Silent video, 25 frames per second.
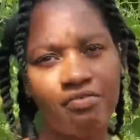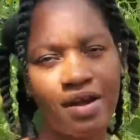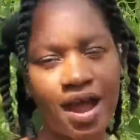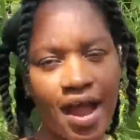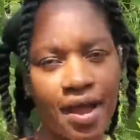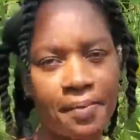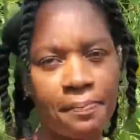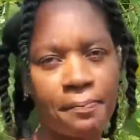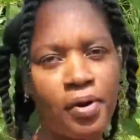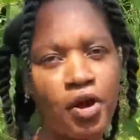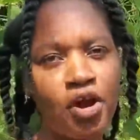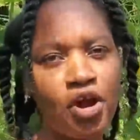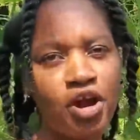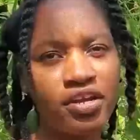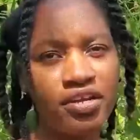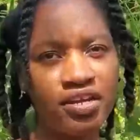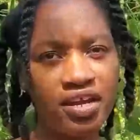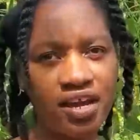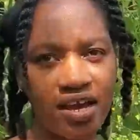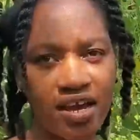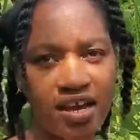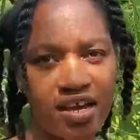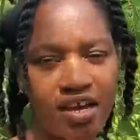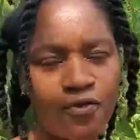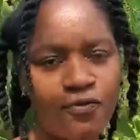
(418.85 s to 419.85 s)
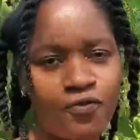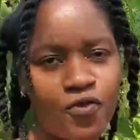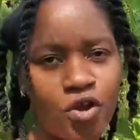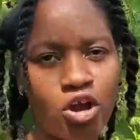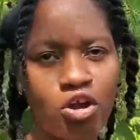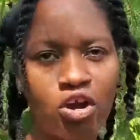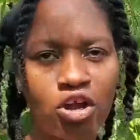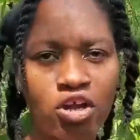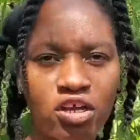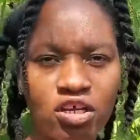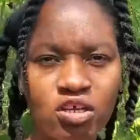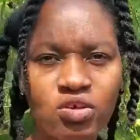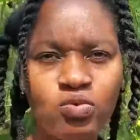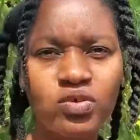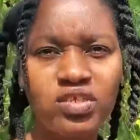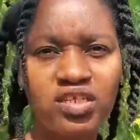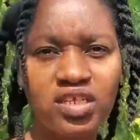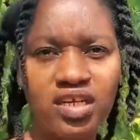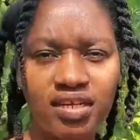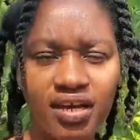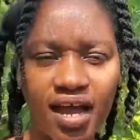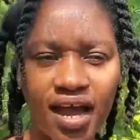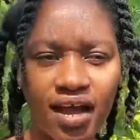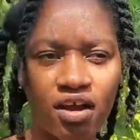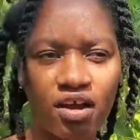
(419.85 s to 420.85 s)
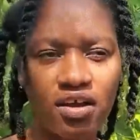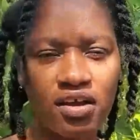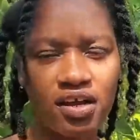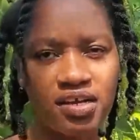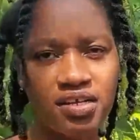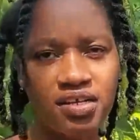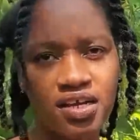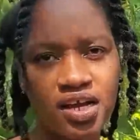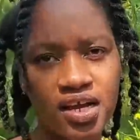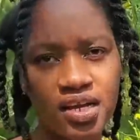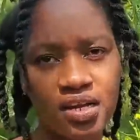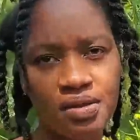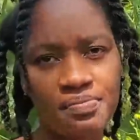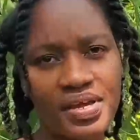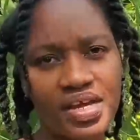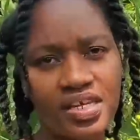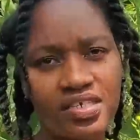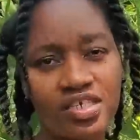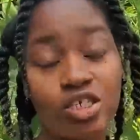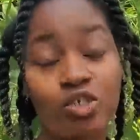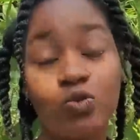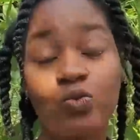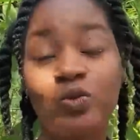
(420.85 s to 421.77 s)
right, per day. If you're gonna use it like on a daily basis,